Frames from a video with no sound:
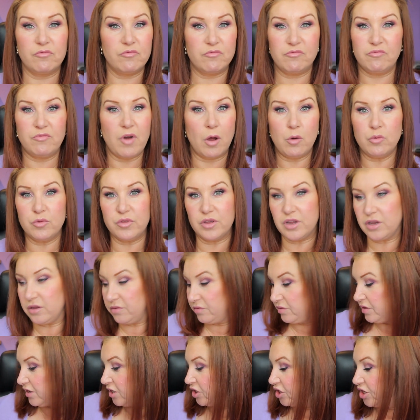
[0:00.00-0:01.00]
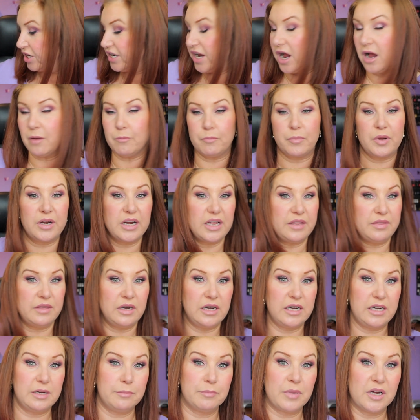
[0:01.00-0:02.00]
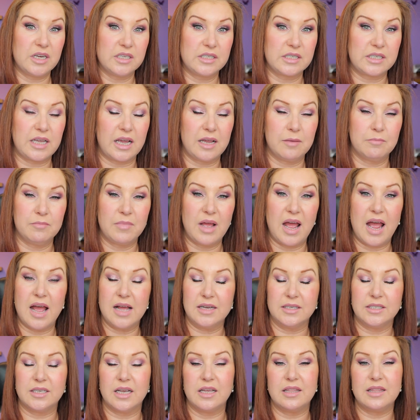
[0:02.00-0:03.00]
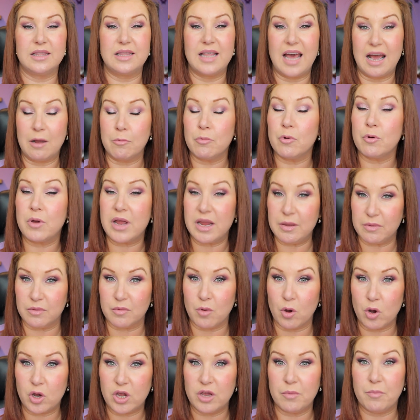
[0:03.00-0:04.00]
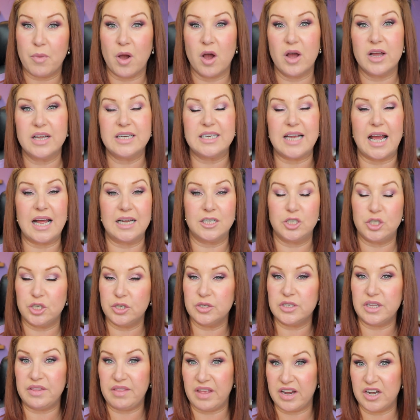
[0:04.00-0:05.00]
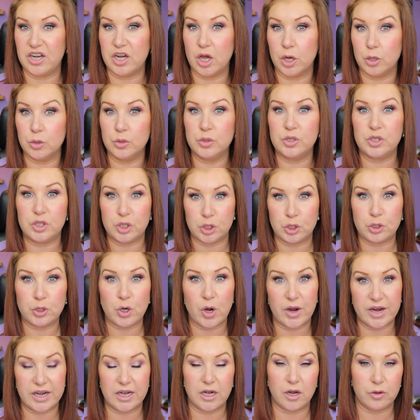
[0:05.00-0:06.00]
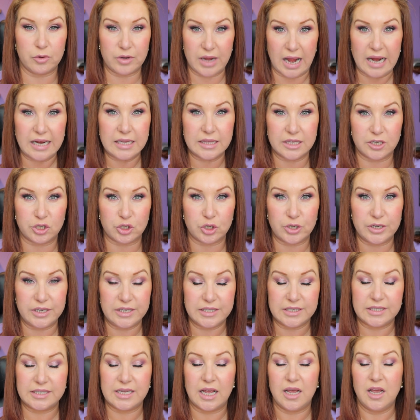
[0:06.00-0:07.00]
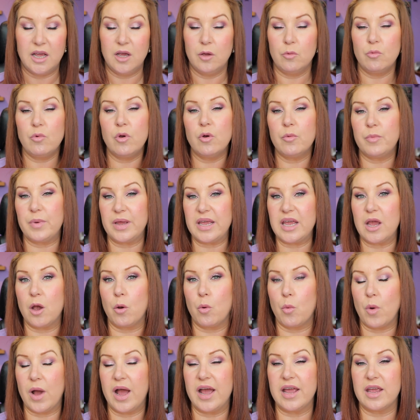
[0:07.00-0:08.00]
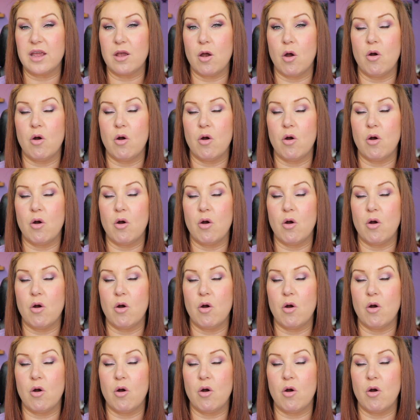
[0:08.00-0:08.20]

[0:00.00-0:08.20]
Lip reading: Roll the sheet up, put it in the linen basket, and that will keep them occupied, and using their nose to try and locate the treats will be a way